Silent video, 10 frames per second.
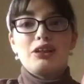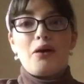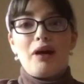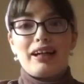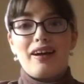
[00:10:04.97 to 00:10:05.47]

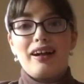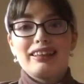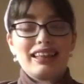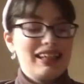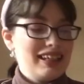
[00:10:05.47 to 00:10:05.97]
so I
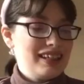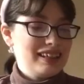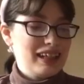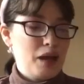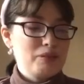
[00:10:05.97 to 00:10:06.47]
got
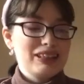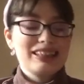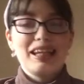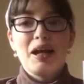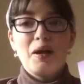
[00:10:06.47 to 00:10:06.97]

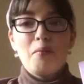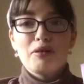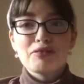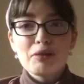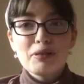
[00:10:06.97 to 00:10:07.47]
Gabi's
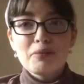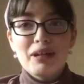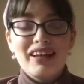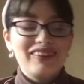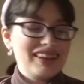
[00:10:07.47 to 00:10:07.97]
perfume in the
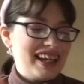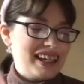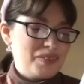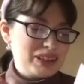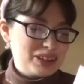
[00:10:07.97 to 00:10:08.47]
mail,
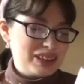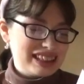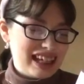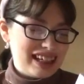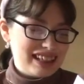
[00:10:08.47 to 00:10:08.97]
and I was so
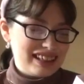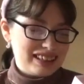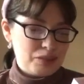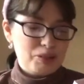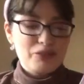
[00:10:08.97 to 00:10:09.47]
excited.
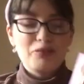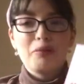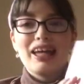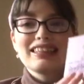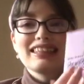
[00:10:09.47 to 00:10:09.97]
It's a beautiful
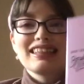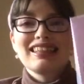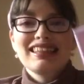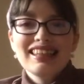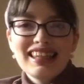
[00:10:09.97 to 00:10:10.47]
mess.
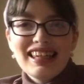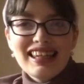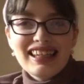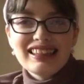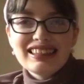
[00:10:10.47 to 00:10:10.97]

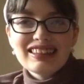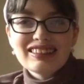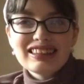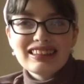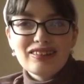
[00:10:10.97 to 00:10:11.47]
It's
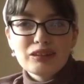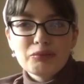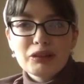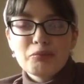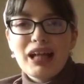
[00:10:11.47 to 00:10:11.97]
still sealed
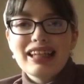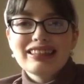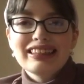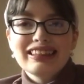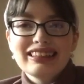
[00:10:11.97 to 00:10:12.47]
with the
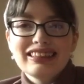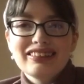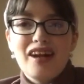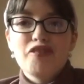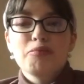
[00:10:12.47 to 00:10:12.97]
plastic and
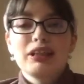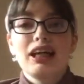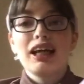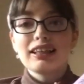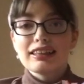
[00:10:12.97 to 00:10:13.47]
stuff
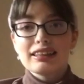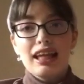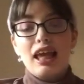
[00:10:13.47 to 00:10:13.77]
because